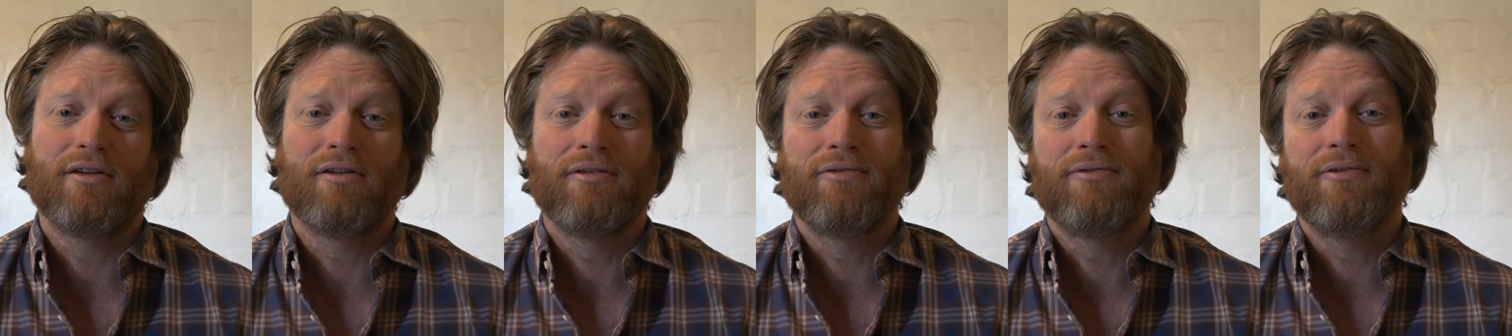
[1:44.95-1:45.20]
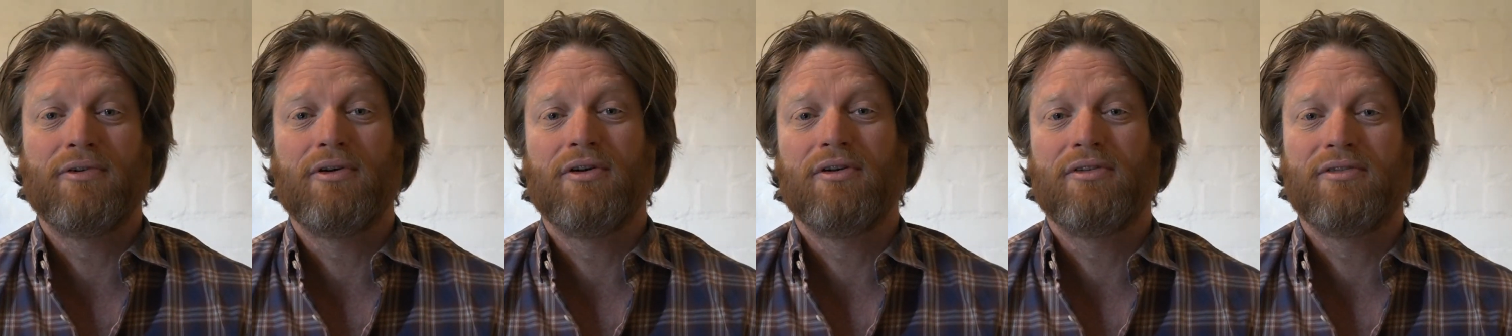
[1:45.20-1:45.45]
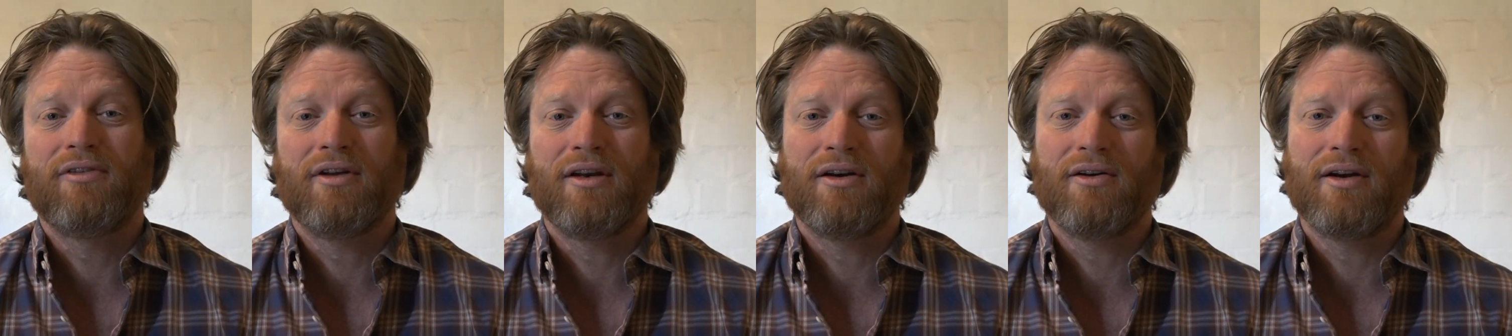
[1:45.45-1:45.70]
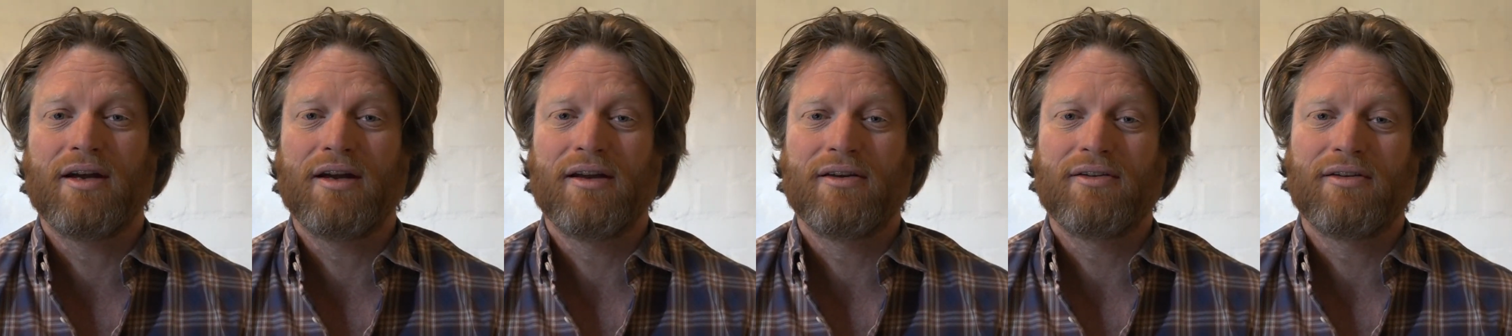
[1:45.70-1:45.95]
the first
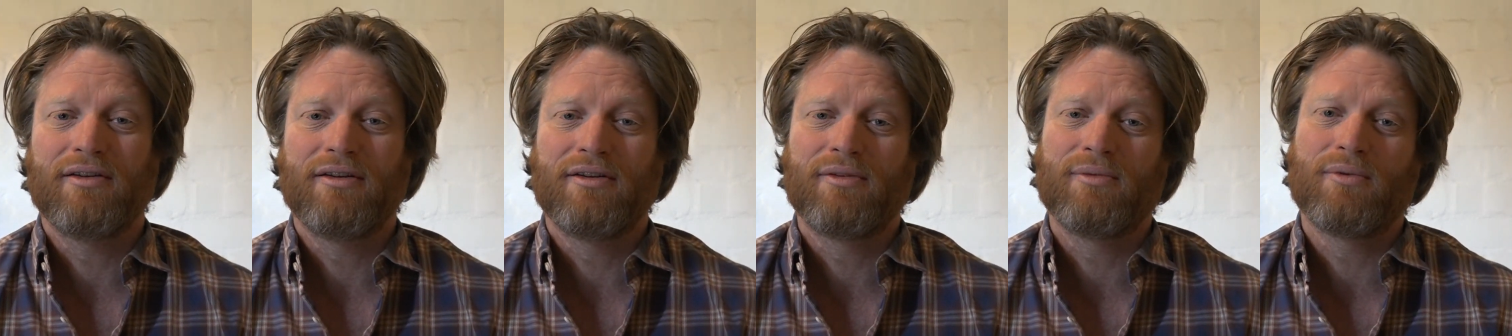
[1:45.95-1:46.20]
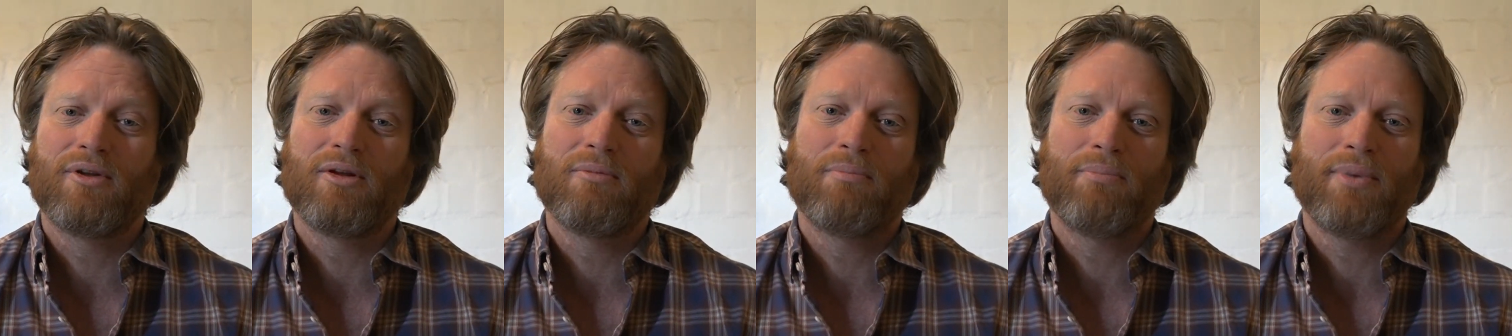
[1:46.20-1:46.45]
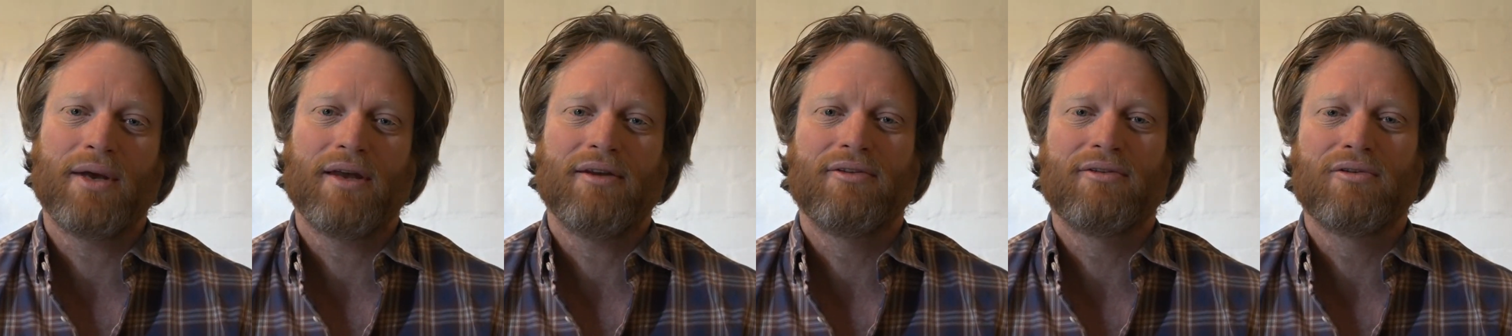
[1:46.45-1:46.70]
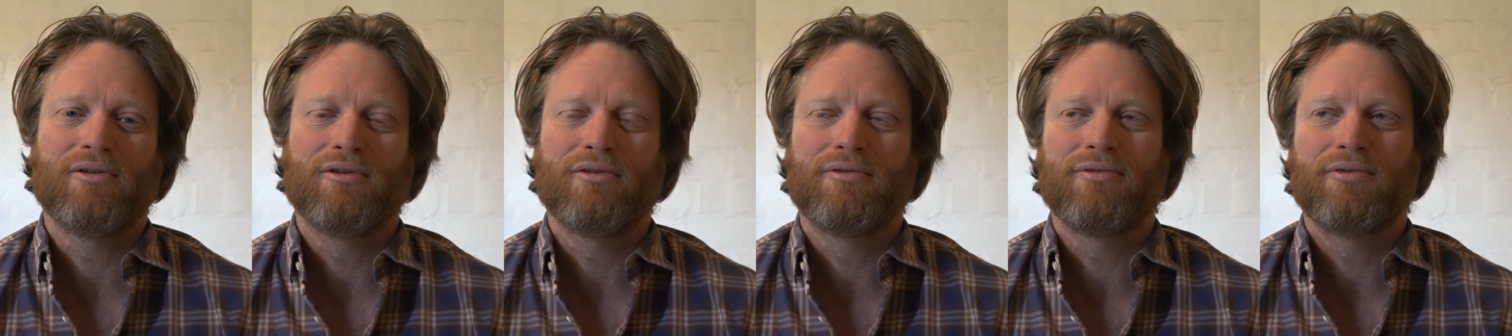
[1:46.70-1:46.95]
generations were the
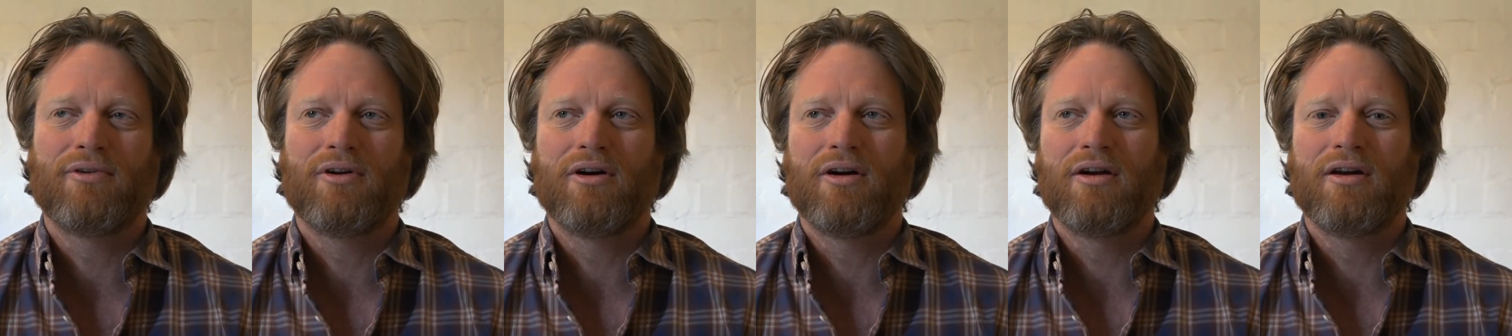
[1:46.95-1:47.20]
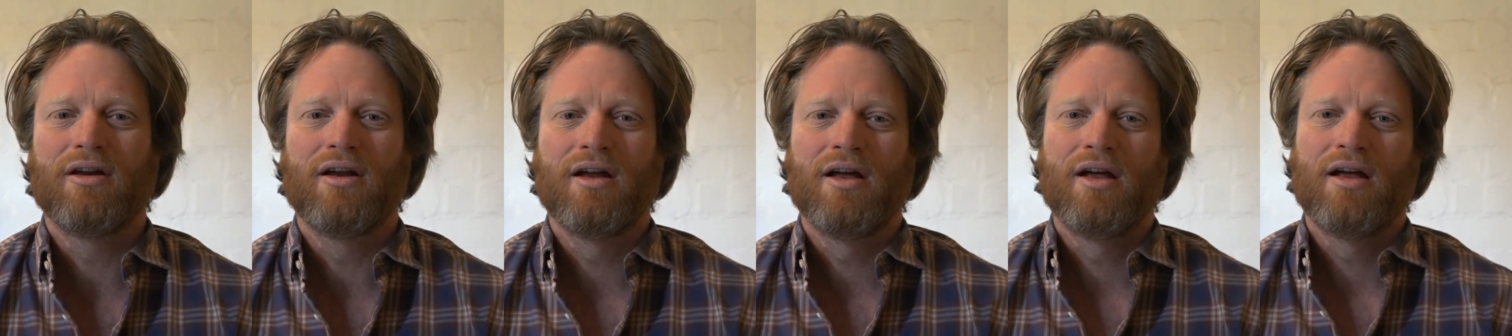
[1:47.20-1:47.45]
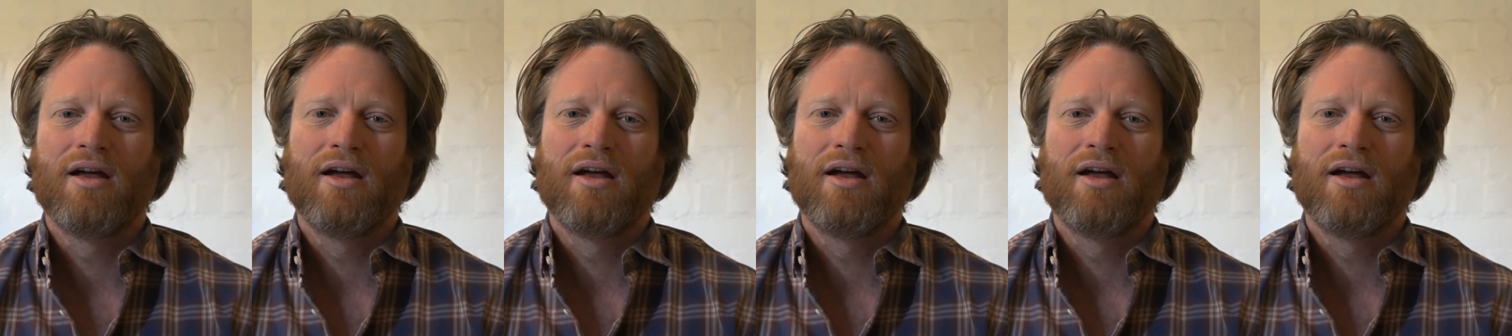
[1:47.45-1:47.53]
best off-road,